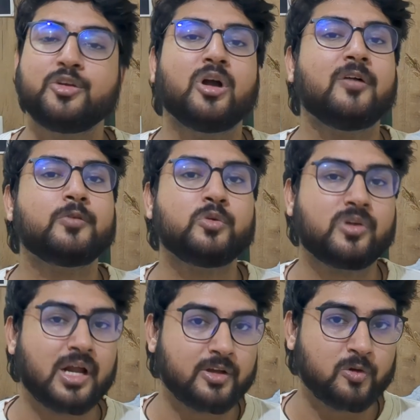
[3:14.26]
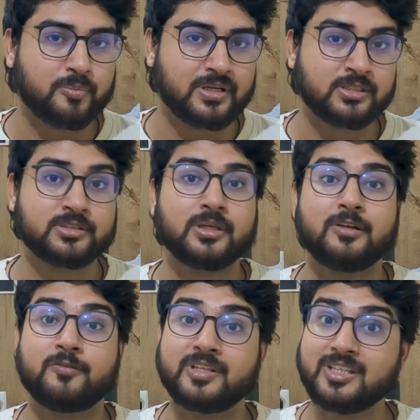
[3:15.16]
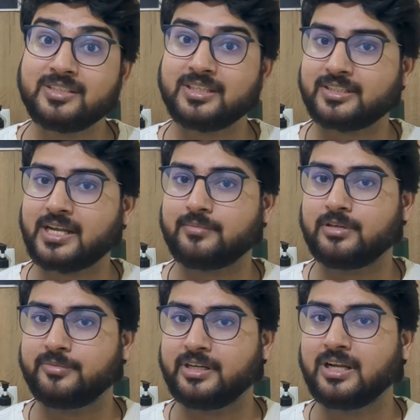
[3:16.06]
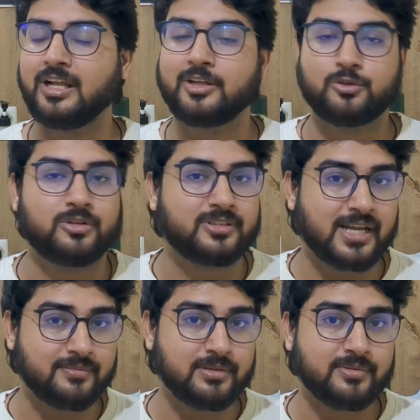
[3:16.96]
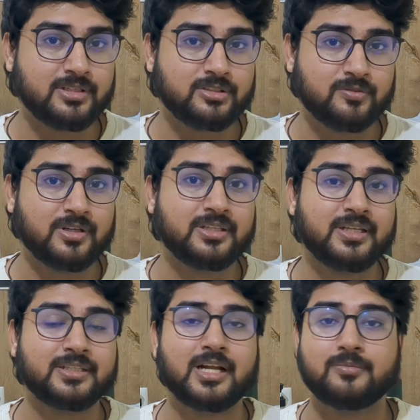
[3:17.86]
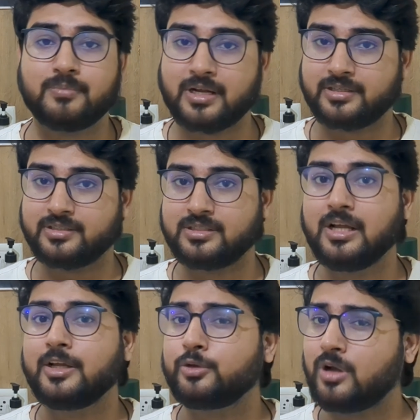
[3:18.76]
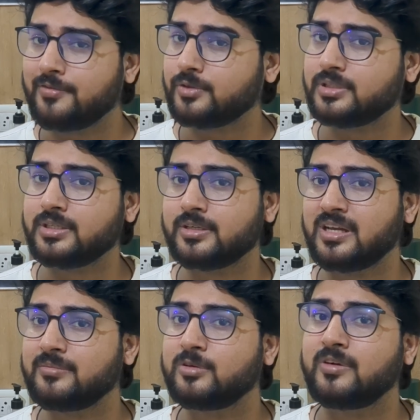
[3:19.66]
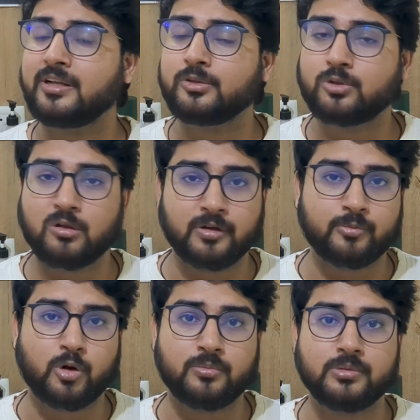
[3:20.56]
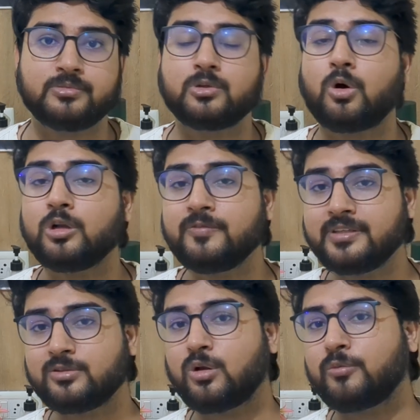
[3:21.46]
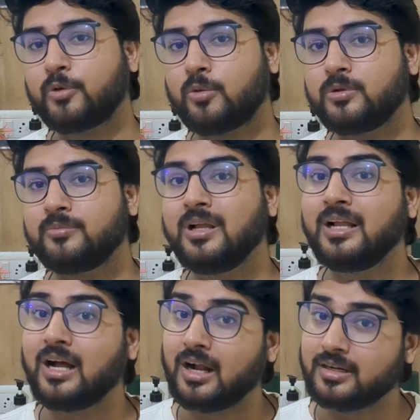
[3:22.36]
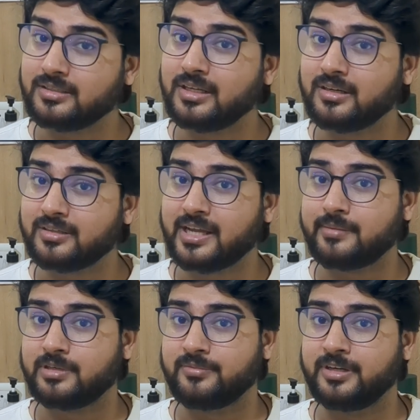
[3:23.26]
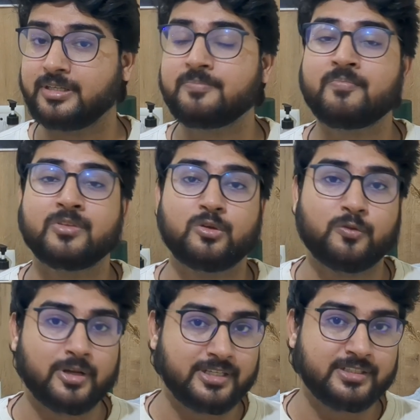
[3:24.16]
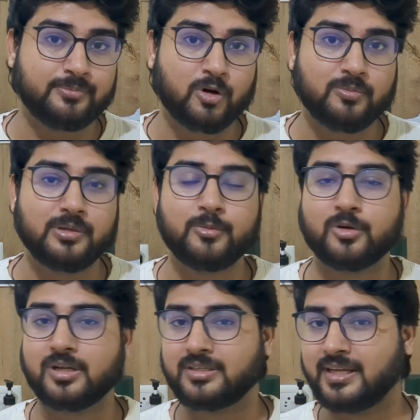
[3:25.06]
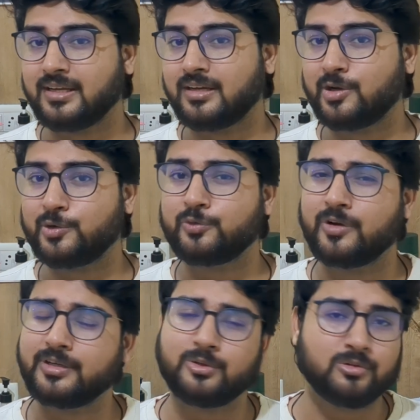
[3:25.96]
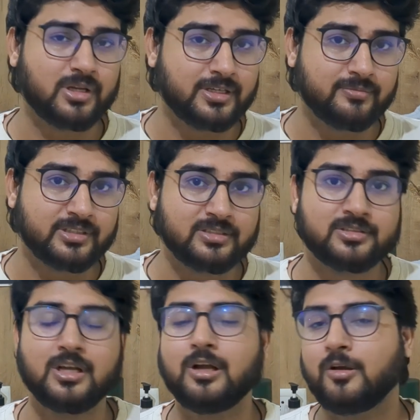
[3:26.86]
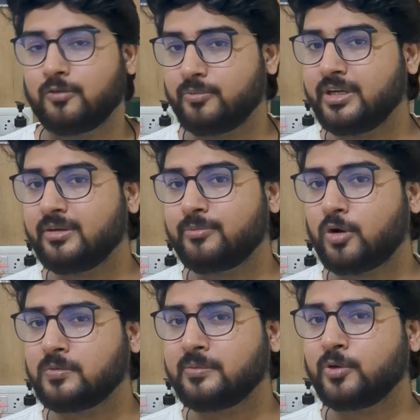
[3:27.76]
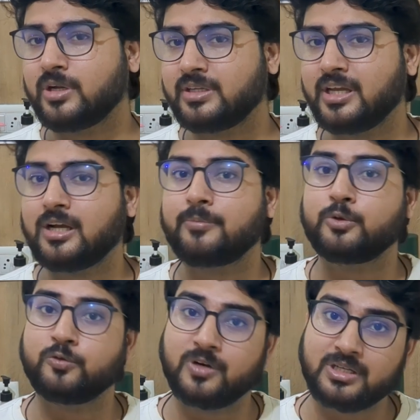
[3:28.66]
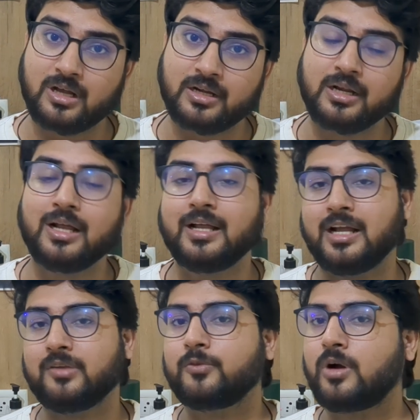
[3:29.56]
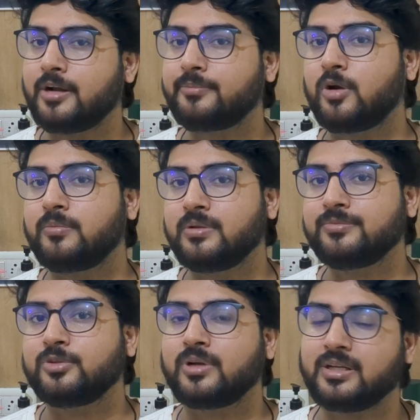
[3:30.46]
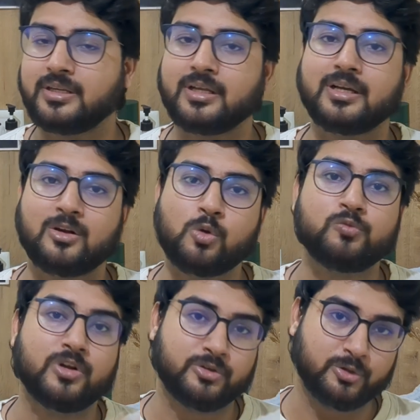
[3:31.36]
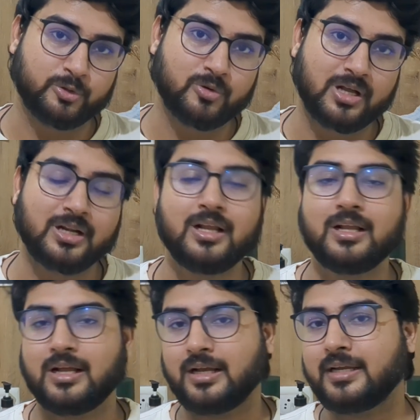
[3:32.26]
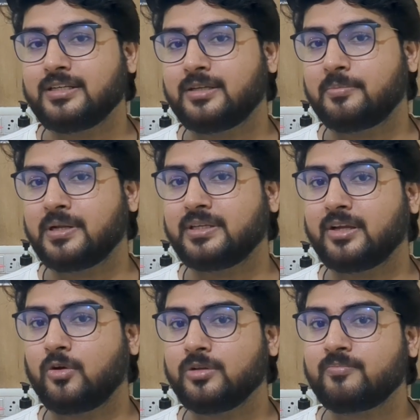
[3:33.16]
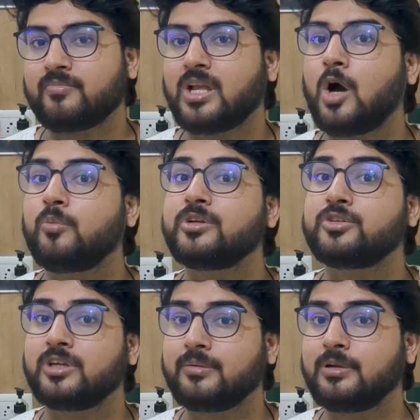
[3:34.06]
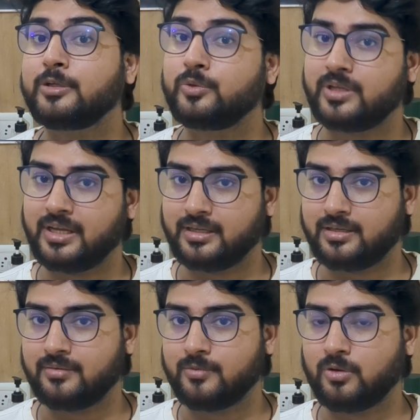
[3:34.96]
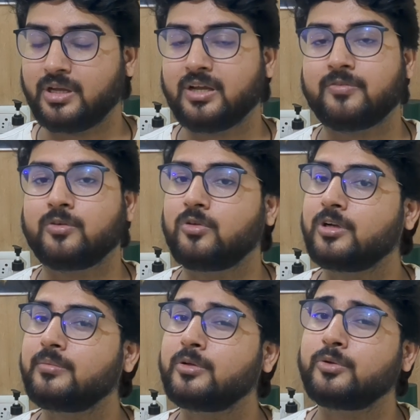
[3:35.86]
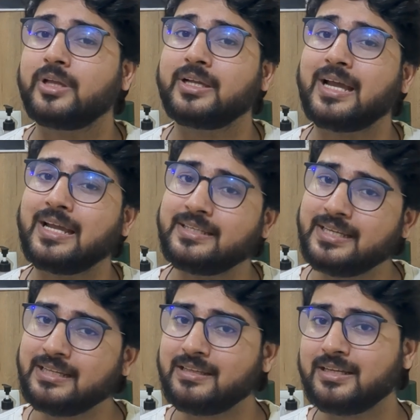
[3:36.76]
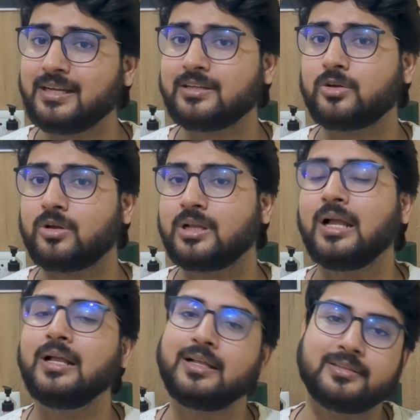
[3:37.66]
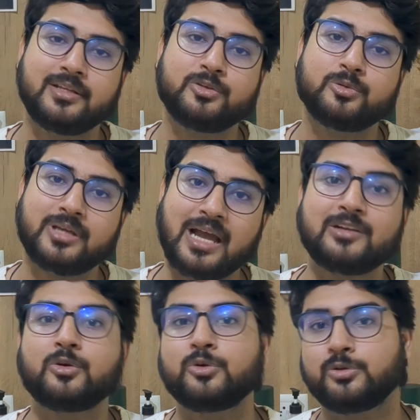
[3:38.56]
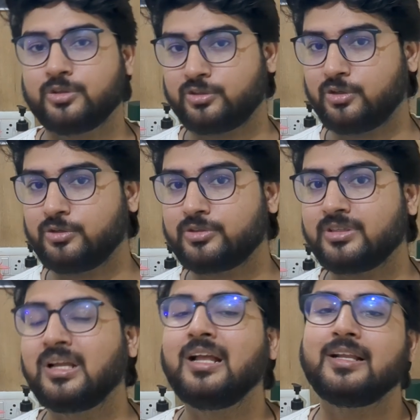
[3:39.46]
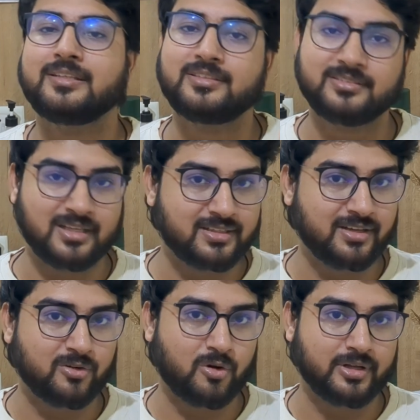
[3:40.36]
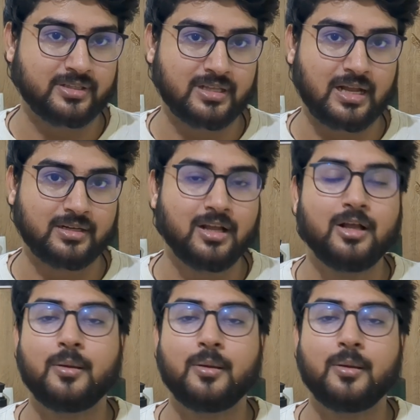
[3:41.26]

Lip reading: You have to try your best within the time limit. So the time limit is the one thing that matters. You have to set a timer while you're solving problems. Always solve problem under a time limit. So for easy problem, you can take around 20 to 30 minutes. For medium problem, you can take up to 1 hour. And for hard problems, you can take around 1 to 2 hour. Again, depending on how much you're able to think. Okay, if you're not able to think anything at all, then you can go to the solution. There's nothing wrong in that.